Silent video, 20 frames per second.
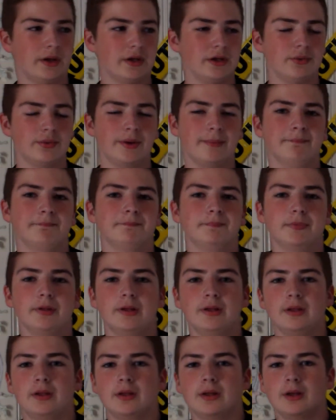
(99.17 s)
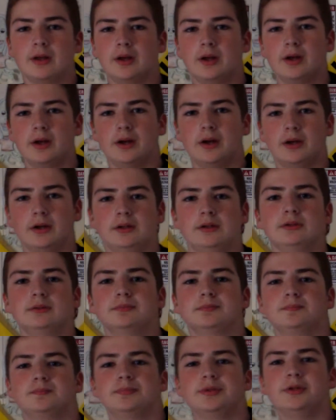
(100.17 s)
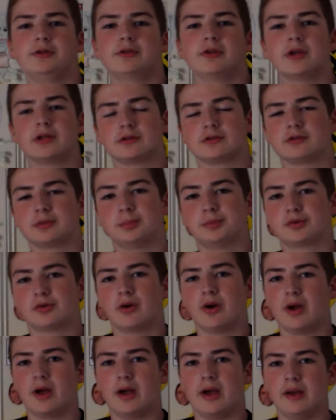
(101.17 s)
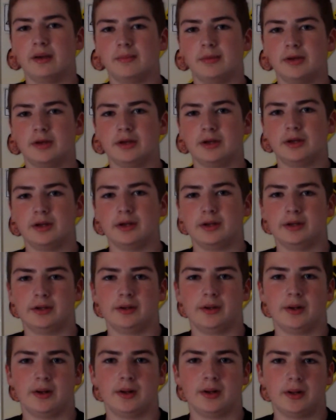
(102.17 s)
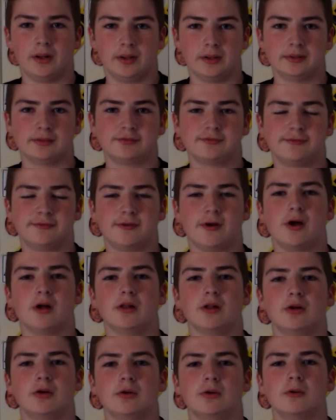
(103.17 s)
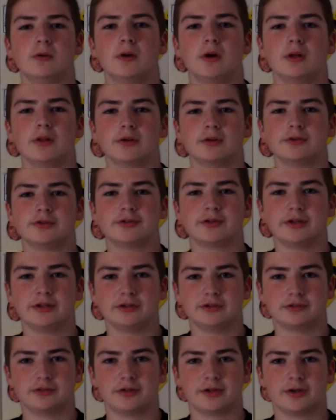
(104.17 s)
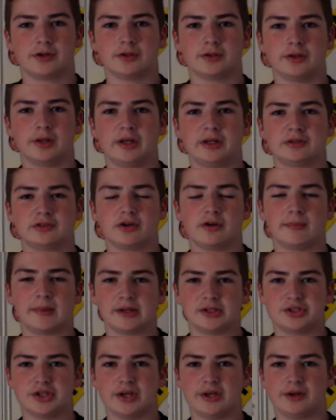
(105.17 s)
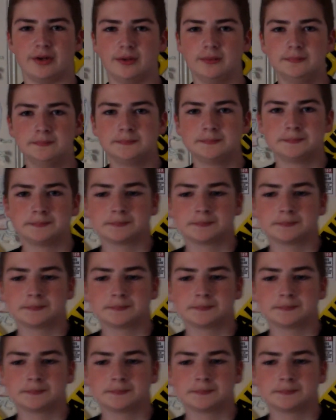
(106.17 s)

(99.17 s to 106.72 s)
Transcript: Anyway, uh, please like and subscribe and uh, follow all those things that are linked on my channel.